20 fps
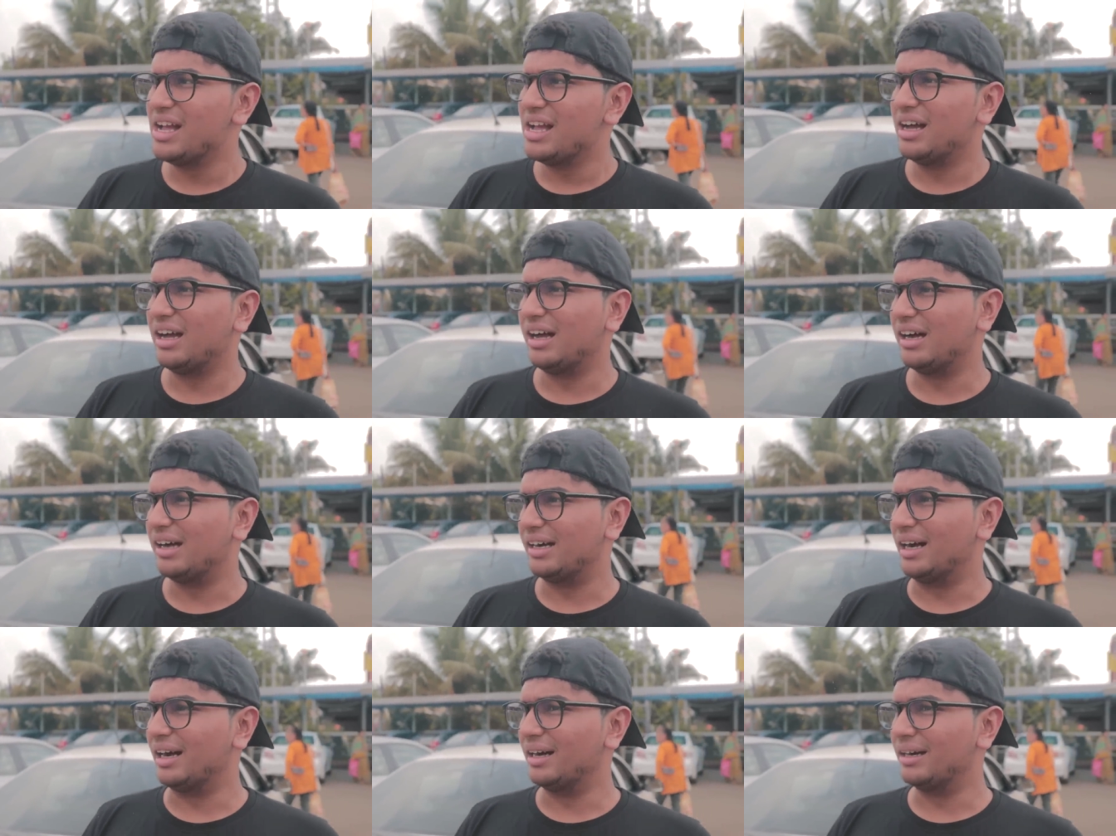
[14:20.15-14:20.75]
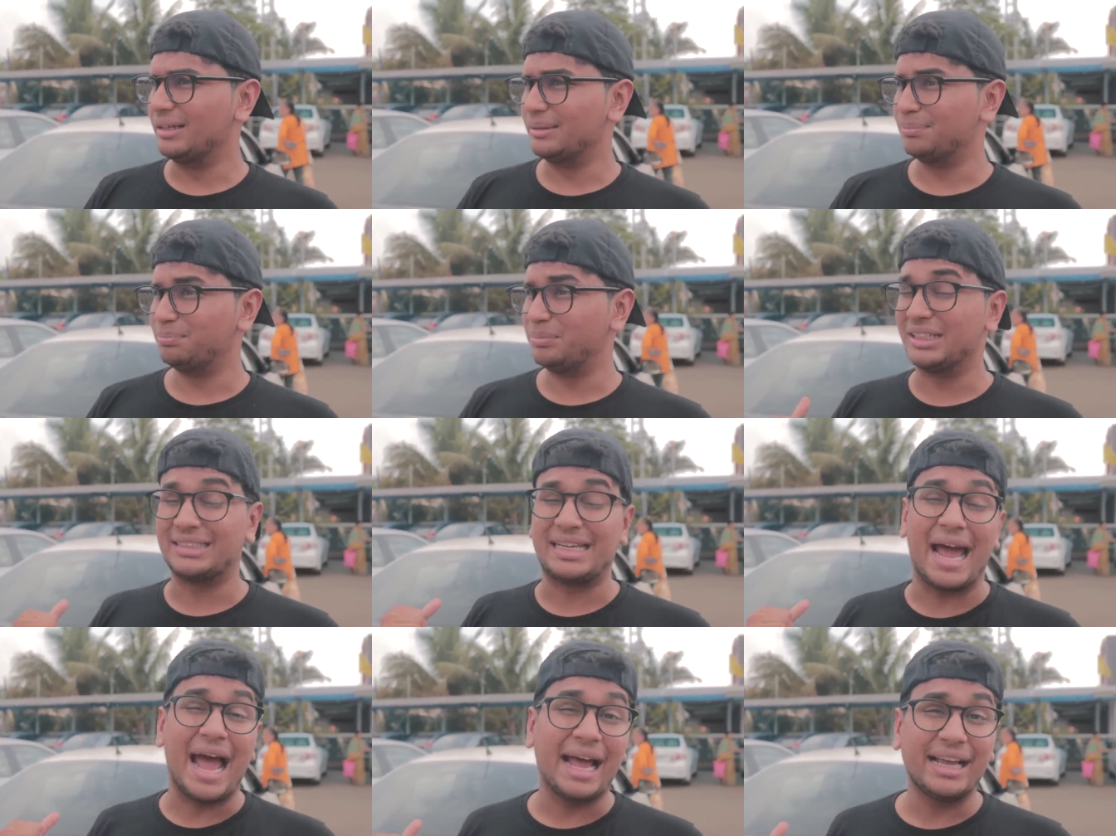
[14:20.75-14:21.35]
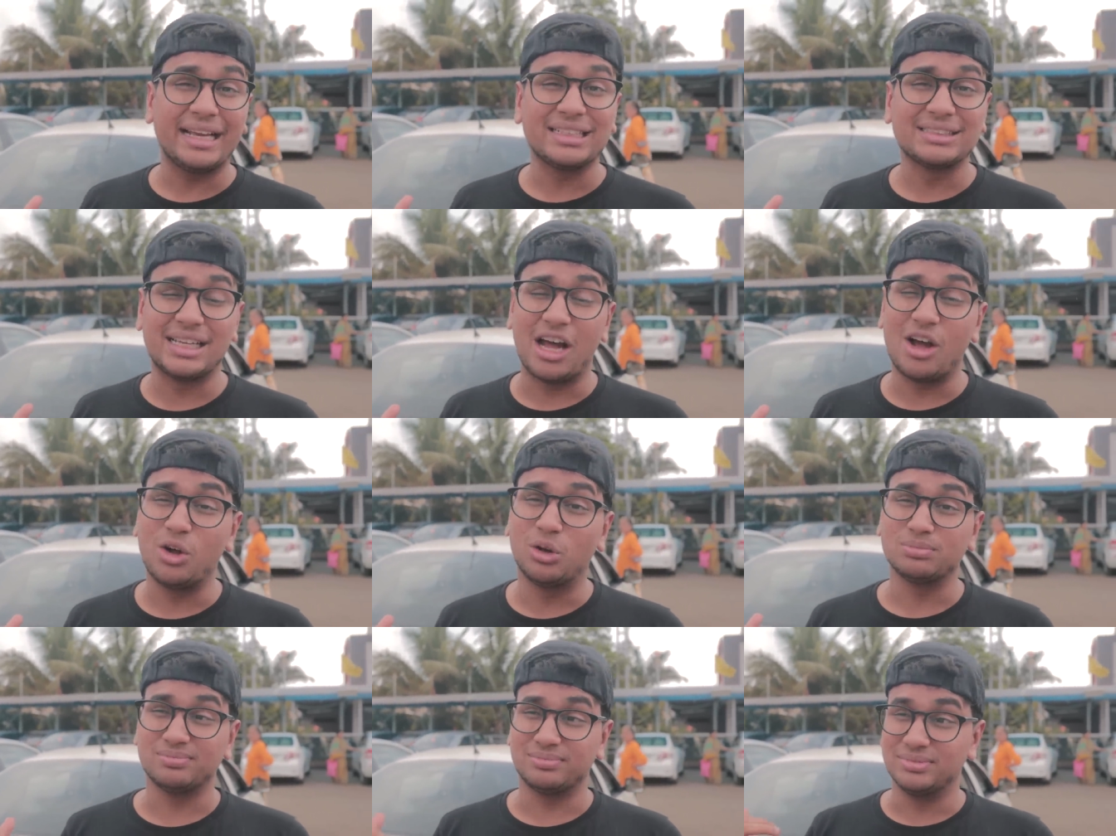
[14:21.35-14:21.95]
Uh, the tank is
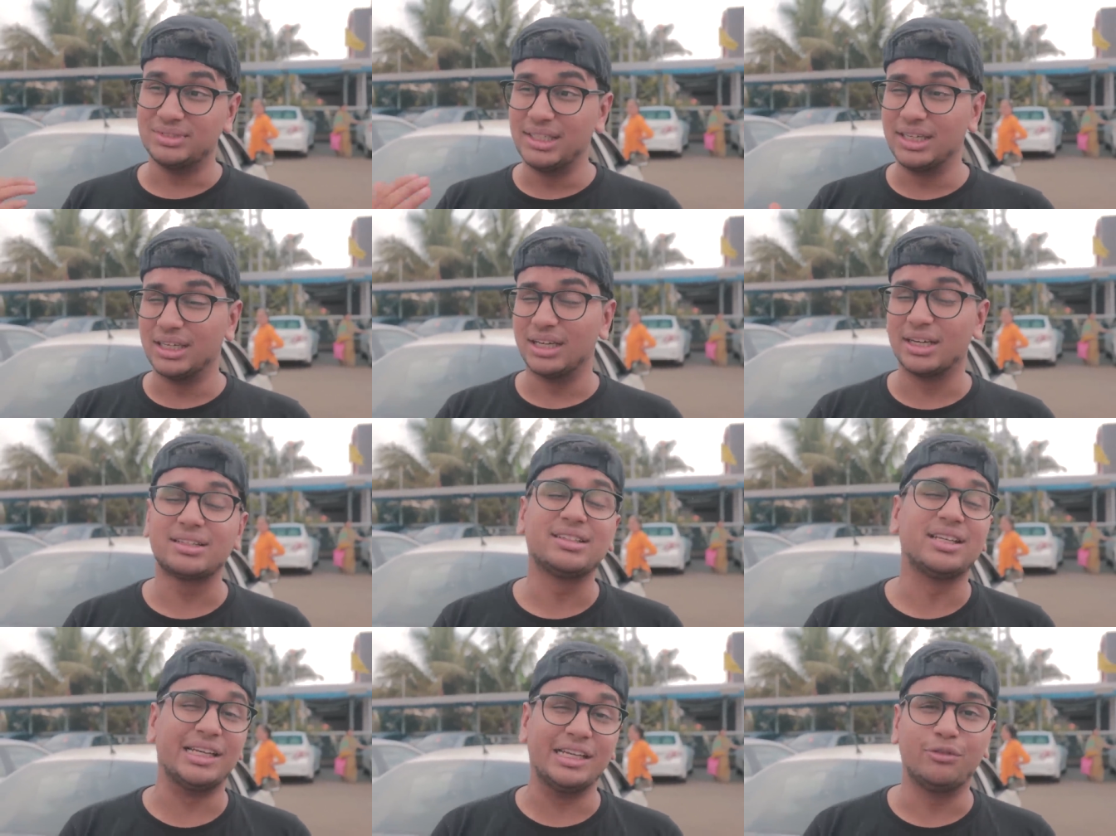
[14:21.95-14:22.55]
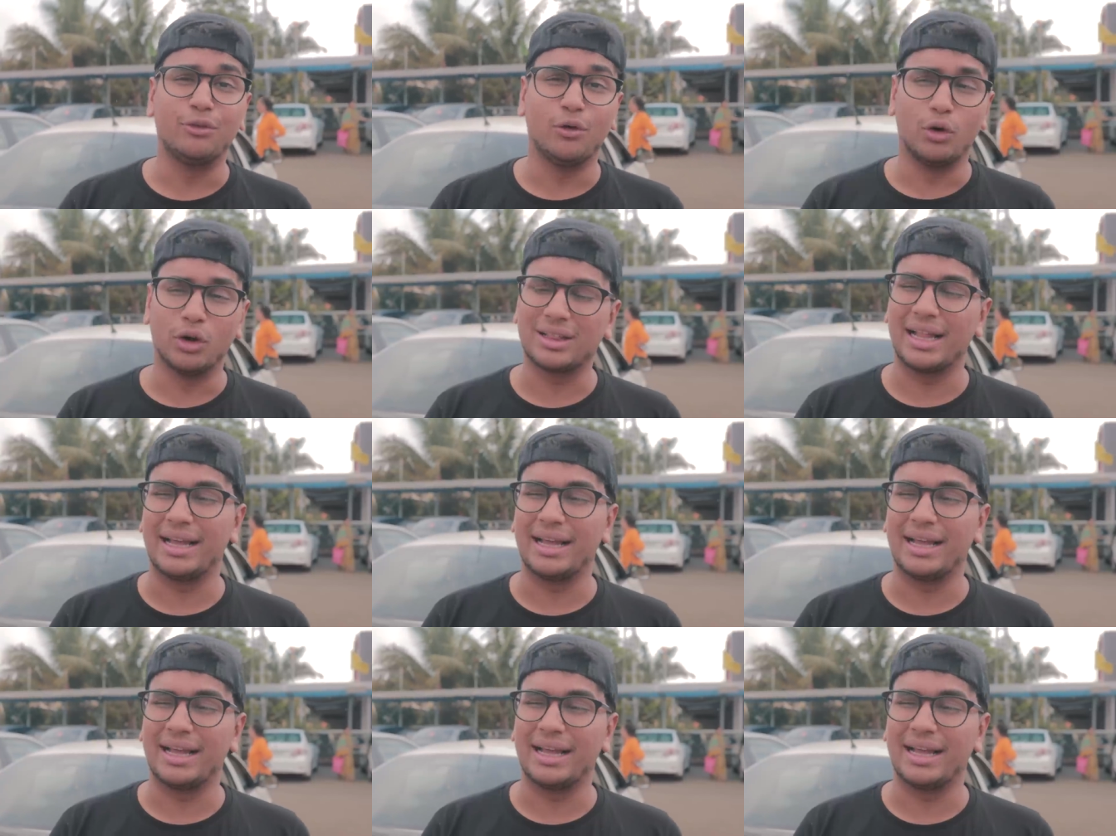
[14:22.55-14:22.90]
now near three fourths,